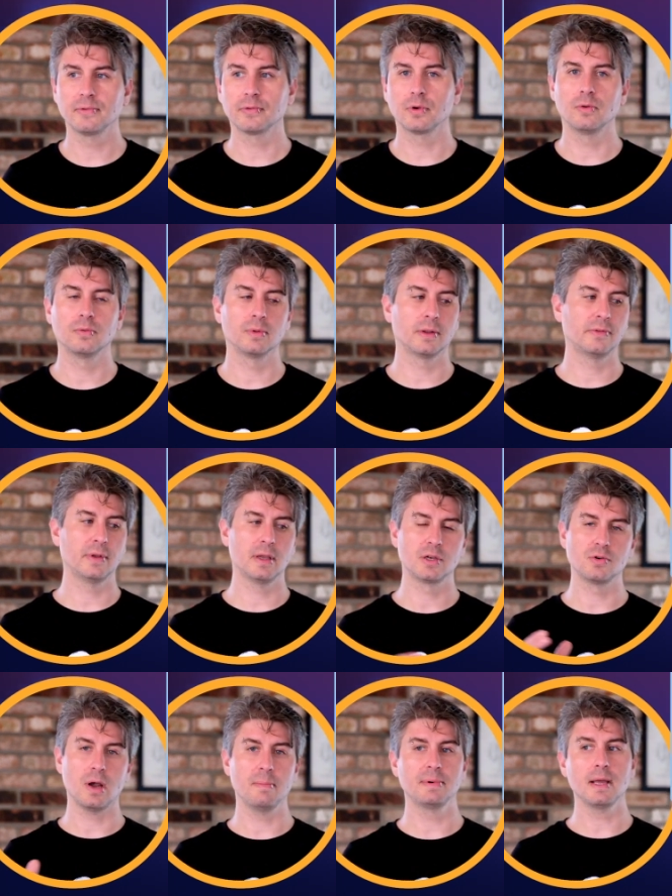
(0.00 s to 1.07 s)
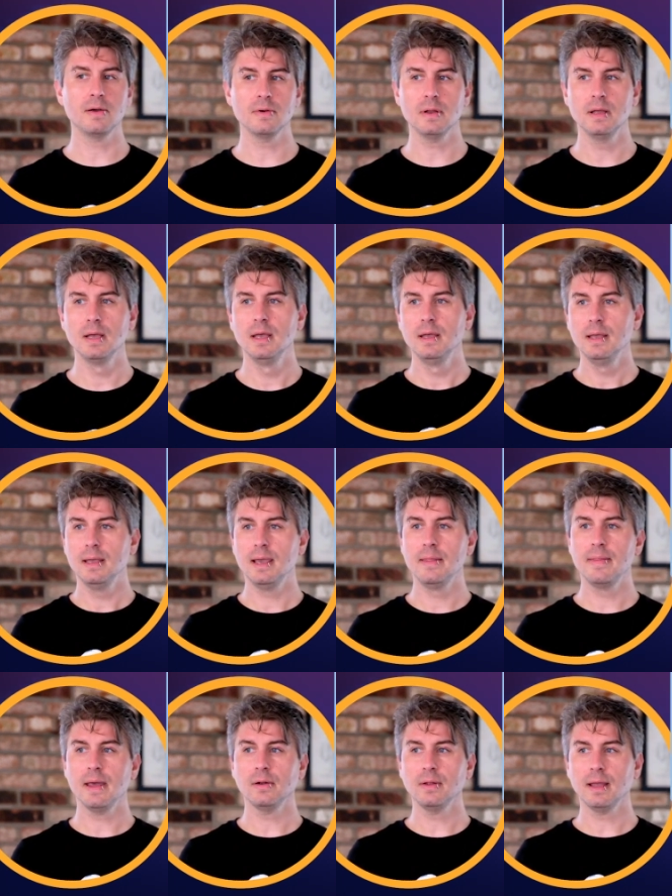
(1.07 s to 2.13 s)
So let's say a dropdown,
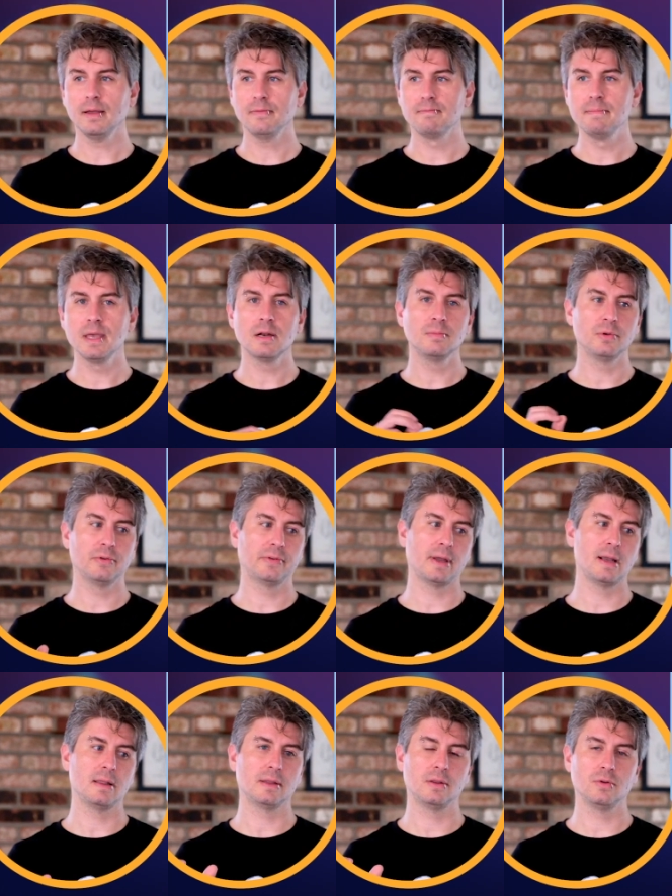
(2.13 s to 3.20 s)
and that'll have minimal styling.